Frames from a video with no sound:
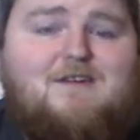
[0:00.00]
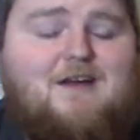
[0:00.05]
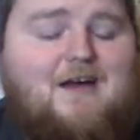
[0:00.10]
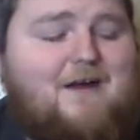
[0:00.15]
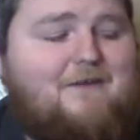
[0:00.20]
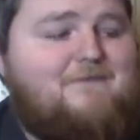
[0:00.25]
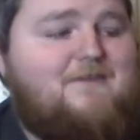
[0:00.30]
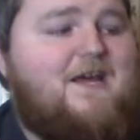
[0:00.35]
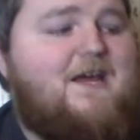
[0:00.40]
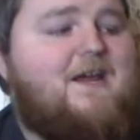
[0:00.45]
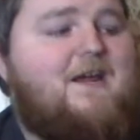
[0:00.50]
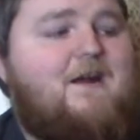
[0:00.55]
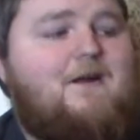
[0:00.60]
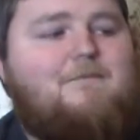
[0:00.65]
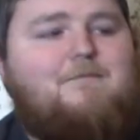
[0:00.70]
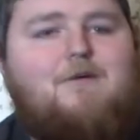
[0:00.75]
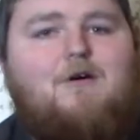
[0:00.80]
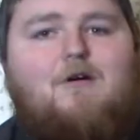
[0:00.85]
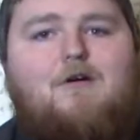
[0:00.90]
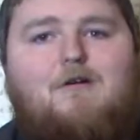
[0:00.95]
I've taken
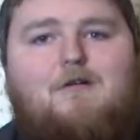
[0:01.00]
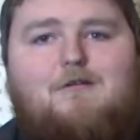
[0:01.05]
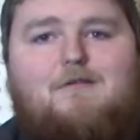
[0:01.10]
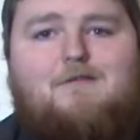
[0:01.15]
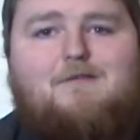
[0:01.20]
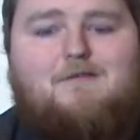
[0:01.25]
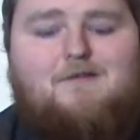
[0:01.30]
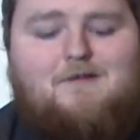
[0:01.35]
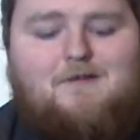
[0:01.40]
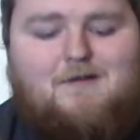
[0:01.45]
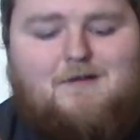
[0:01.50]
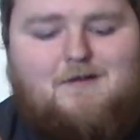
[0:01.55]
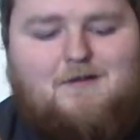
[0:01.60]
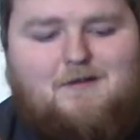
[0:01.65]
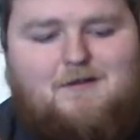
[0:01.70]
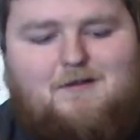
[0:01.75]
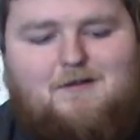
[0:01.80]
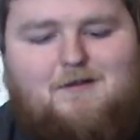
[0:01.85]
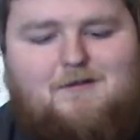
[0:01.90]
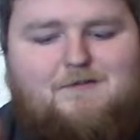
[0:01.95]
apart
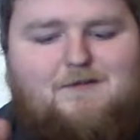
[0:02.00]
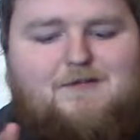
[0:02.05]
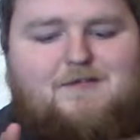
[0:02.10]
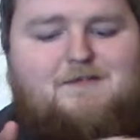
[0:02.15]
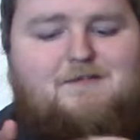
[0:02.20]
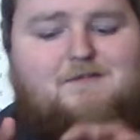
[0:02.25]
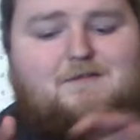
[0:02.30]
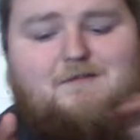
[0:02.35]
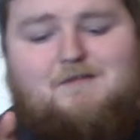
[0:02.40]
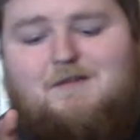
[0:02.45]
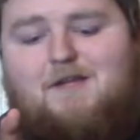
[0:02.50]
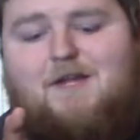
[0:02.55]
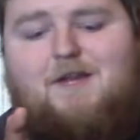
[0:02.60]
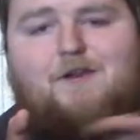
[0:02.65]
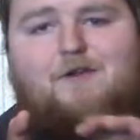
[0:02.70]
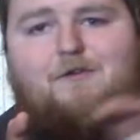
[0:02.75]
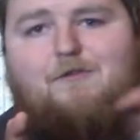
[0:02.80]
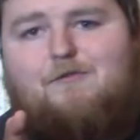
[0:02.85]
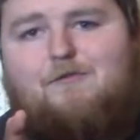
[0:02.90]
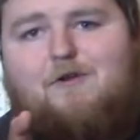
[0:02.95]
these
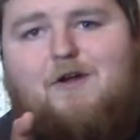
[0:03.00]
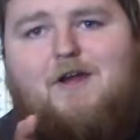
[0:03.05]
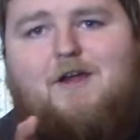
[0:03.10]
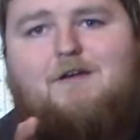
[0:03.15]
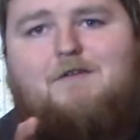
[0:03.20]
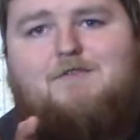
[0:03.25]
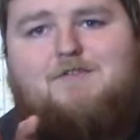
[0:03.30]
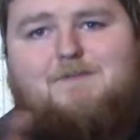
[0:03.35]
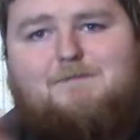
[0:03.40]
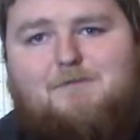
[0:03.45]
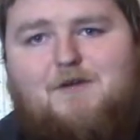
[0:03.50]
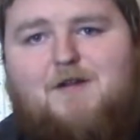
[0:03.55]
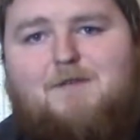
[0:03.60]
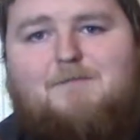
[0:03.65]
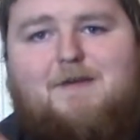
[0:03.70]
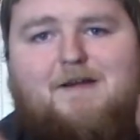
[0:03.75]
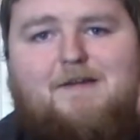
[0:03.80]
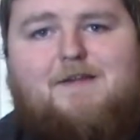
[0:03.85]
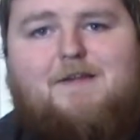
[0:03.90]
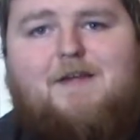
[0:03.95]
linear rails and put them
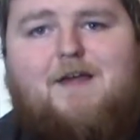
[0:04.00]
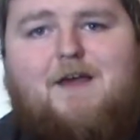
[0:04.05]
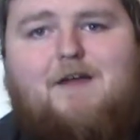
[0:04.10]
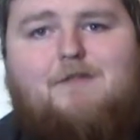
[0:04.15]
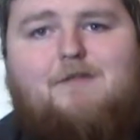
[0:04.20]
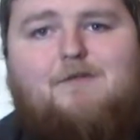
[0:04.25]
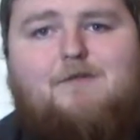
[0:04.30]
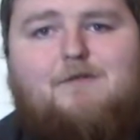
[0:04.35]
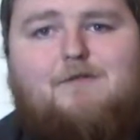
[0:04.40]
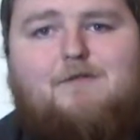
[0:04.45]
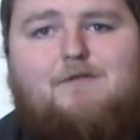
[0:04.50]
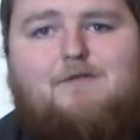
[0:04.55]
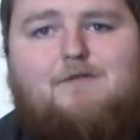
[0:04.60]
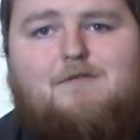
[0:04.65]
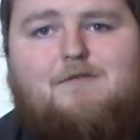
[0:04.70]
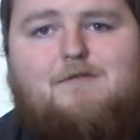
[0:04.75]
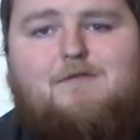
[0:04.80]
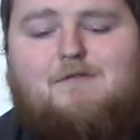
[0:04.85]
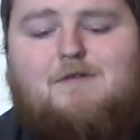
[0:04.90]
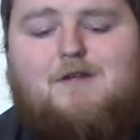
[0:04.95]
back together
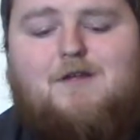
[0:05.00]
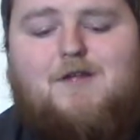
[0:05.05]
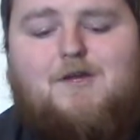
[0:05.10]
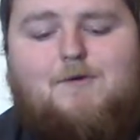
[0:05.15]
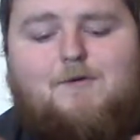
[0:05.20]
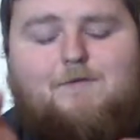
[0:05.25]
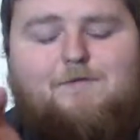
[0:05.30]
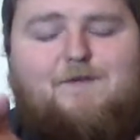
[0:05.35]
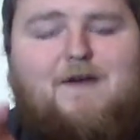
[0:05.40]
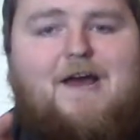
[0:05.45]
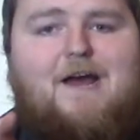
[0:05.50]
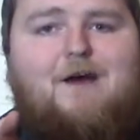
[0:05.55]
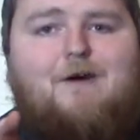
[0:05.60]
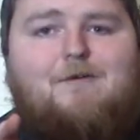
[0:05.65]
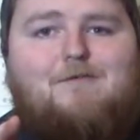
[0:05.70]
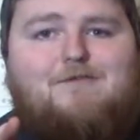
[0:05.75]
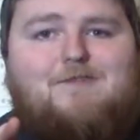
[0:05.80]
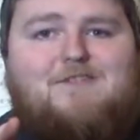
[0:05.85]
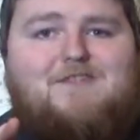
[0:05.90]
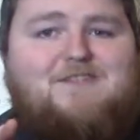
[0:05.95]

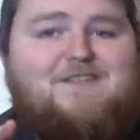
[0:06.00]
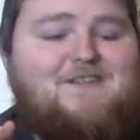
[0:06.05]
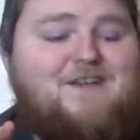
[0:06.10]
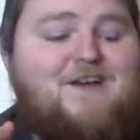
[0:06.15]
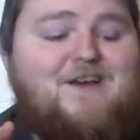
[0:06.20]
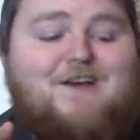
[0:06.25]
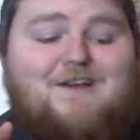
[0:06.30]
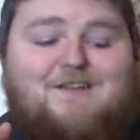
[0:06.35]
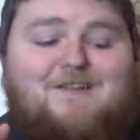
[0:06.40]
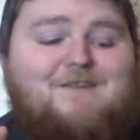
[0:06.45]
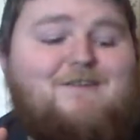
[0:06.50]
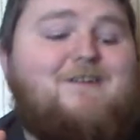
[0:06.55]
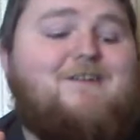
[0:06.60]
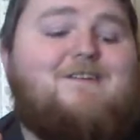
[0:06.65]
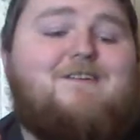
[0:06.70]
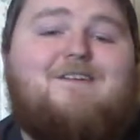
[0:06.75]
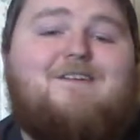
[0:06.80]
without the